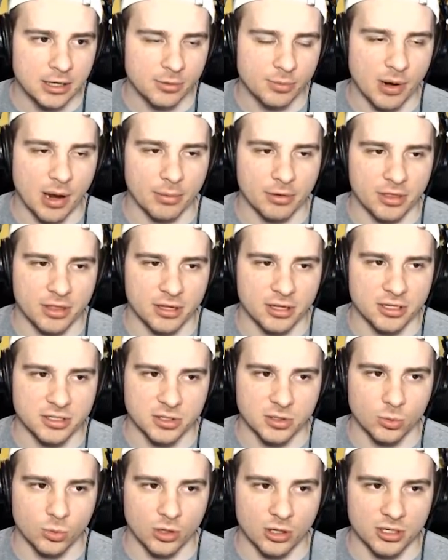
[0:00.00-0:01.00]
probably think he's
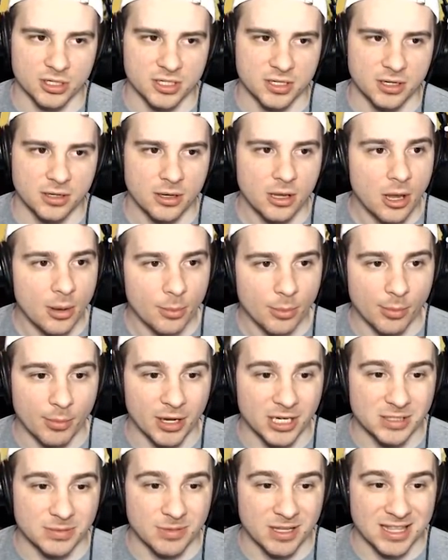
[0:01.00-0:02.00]
the worst. But
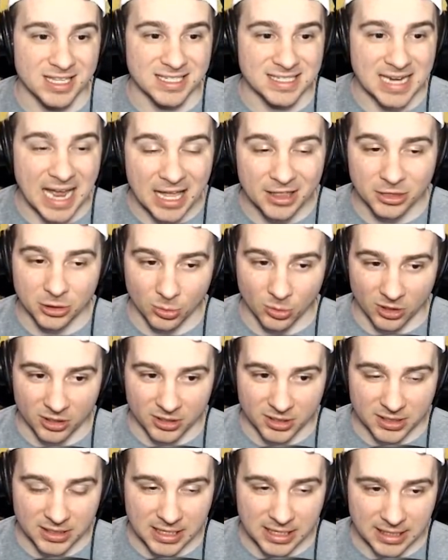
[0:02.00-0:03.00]
Mike Smith is not the
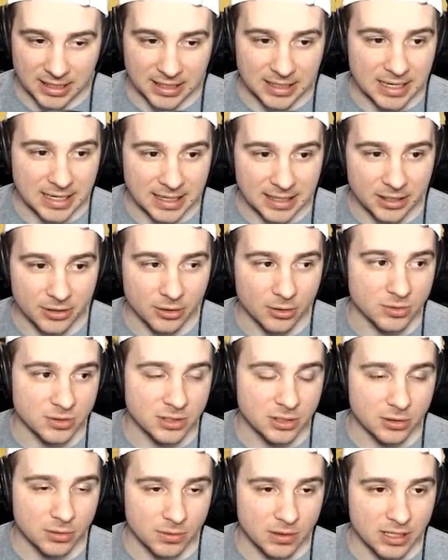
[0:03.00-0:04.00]
worst. He can hit those
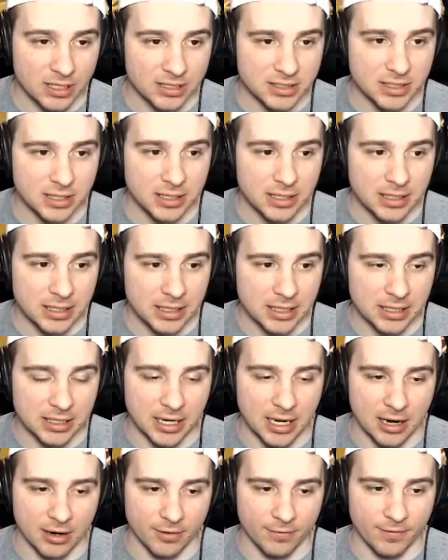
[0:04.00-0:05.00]
threes.
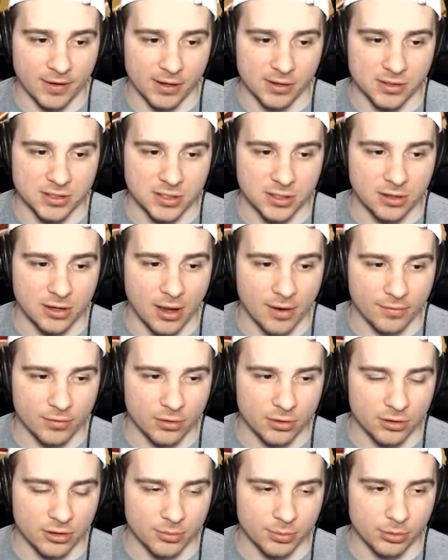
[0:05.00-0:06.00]
Indiana fails to
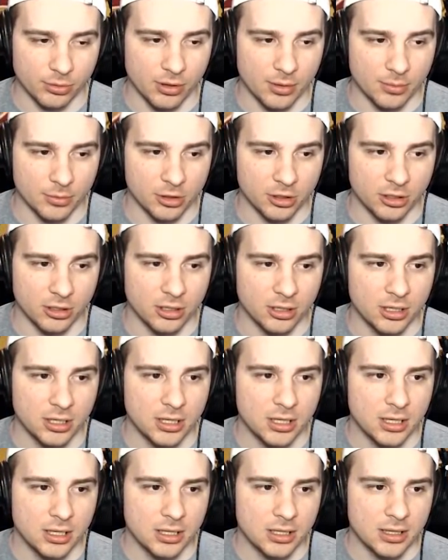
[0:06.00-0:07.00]
cover the perimeter.
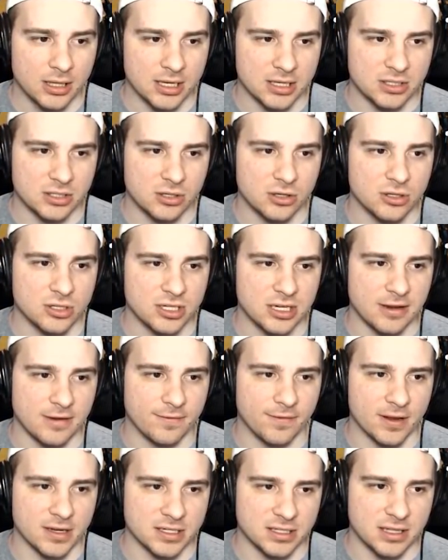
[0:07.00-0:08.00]
This good
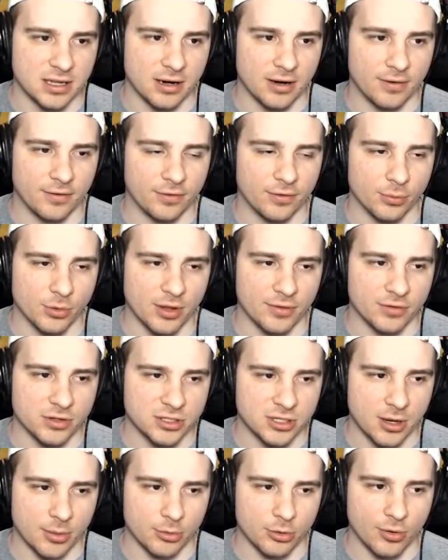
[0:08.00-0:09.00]
defense there from
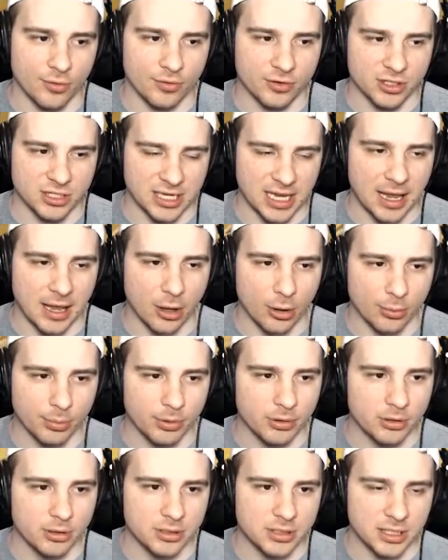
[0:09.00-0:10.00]
Livers coming over to help.
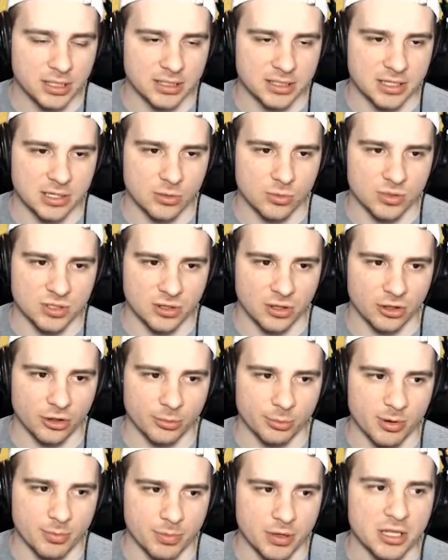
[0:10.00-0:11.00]
Dickinson was a little
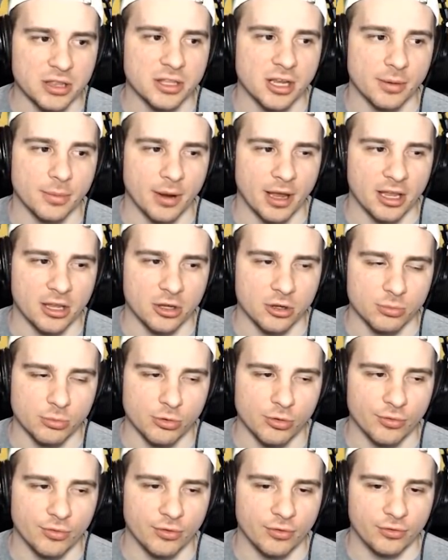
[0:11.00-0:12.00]
bit beat there by a good
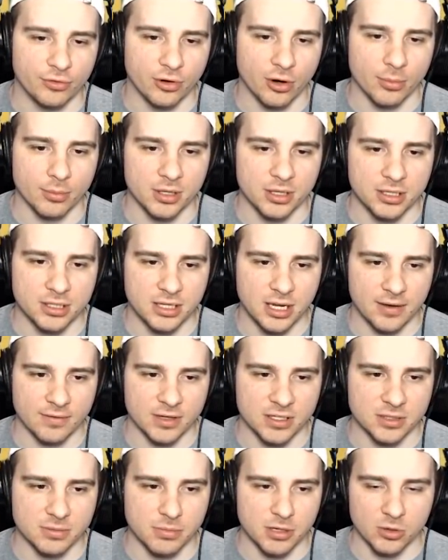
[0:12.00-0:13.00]
move from
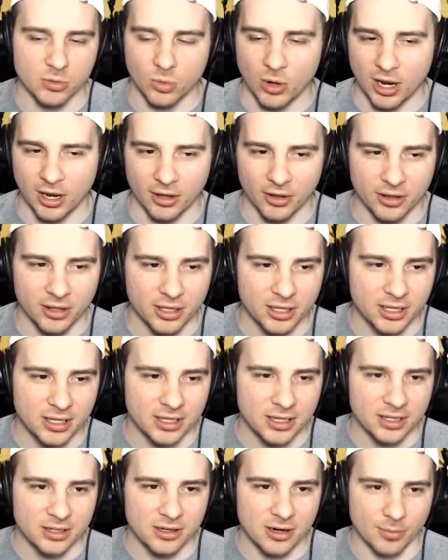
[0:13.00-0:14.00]
Davis. Meanwhile,
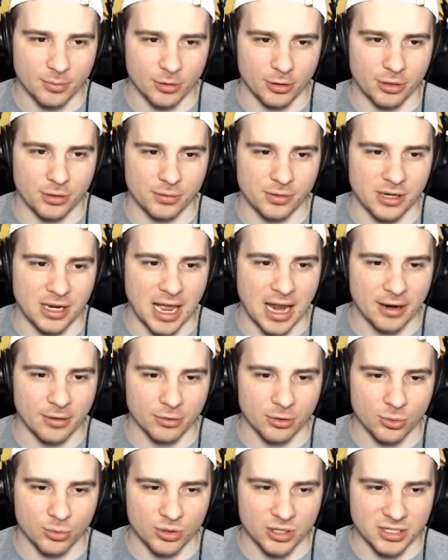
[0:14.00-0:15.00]
number 3, I don't
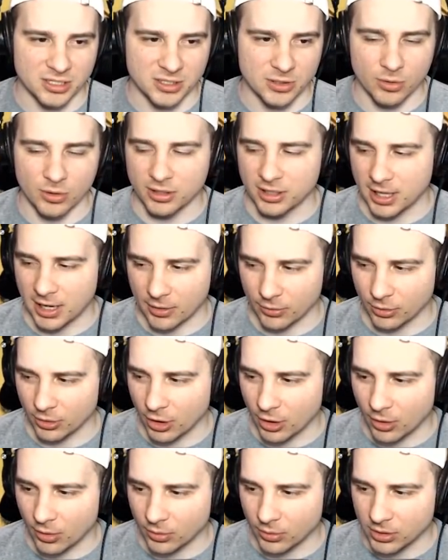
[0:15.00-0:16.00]
know what he's doing down
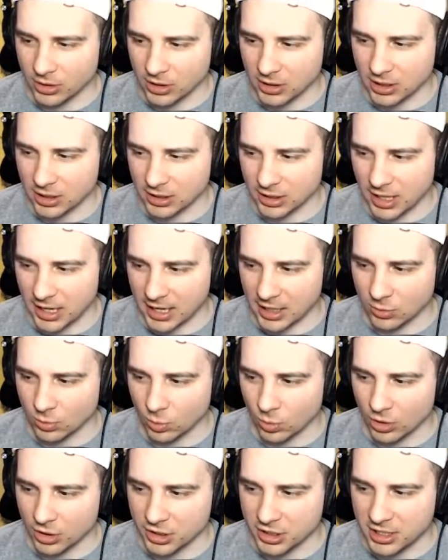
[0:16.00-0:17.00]
low. You get an and
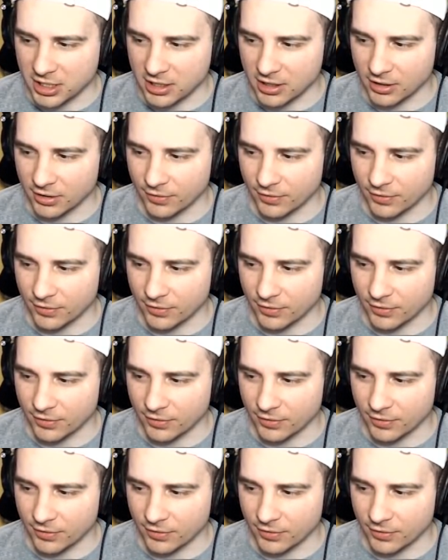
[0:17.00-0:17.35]
one here